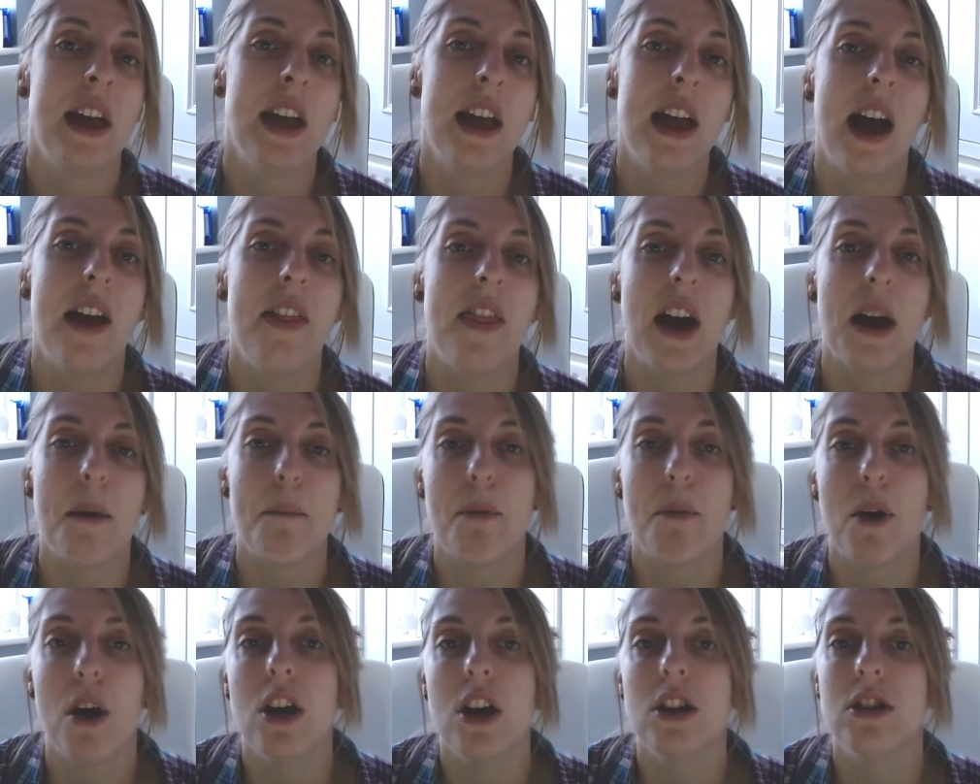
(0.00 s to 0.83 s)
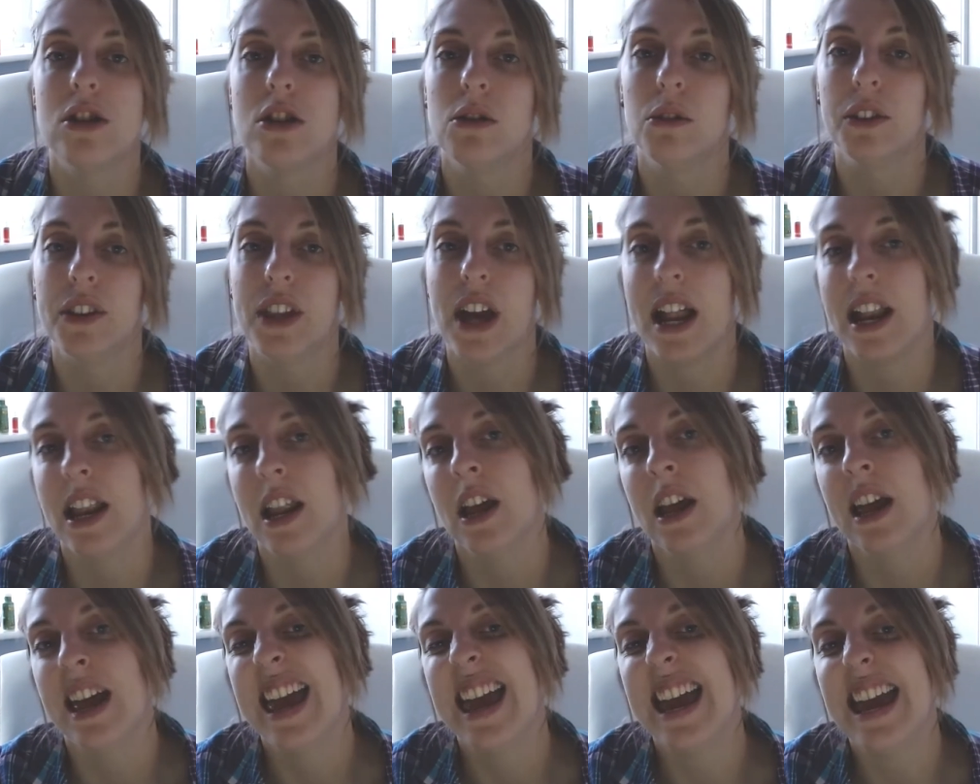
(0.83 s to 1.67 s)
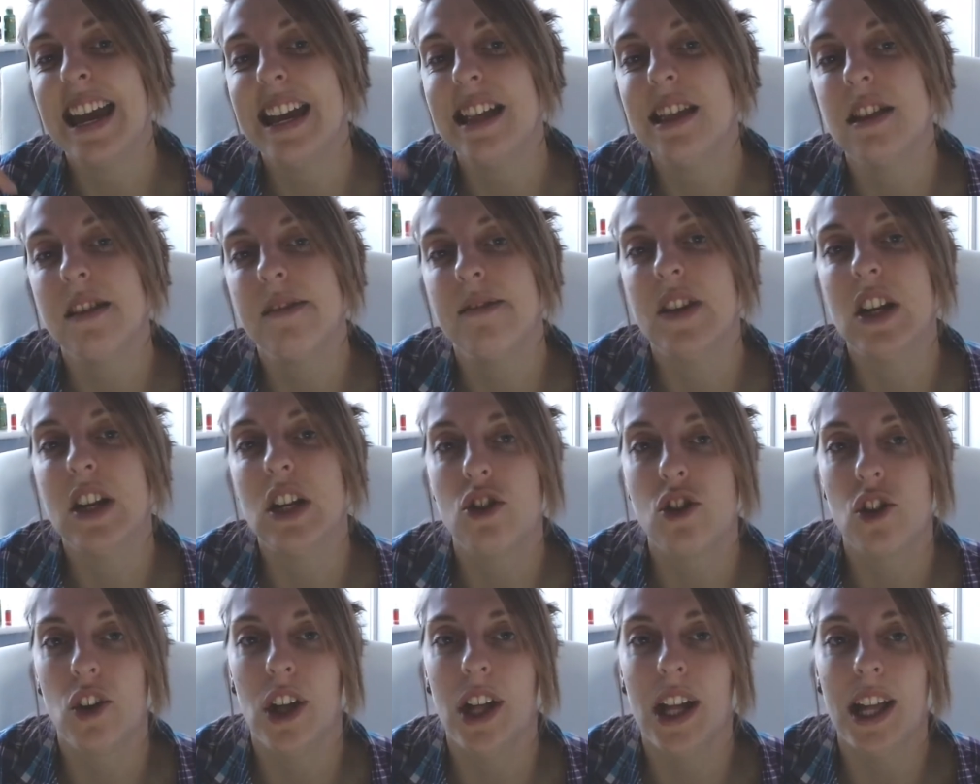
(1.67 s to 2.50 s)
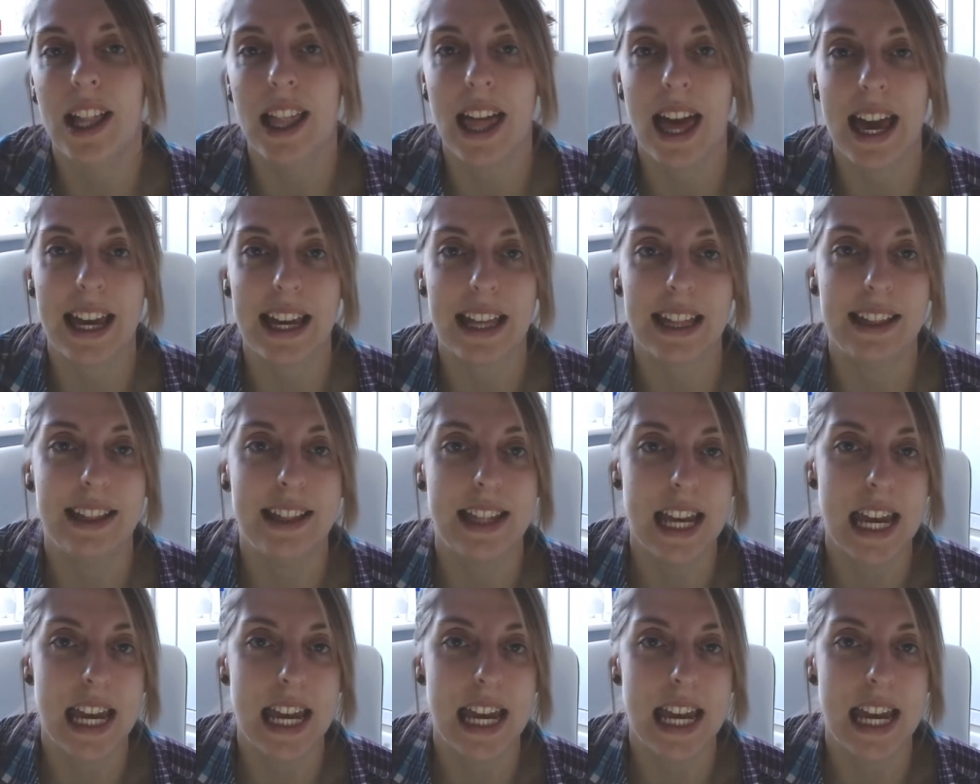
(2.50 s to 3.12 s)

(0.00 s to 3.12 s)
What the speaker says: and that person will then individually like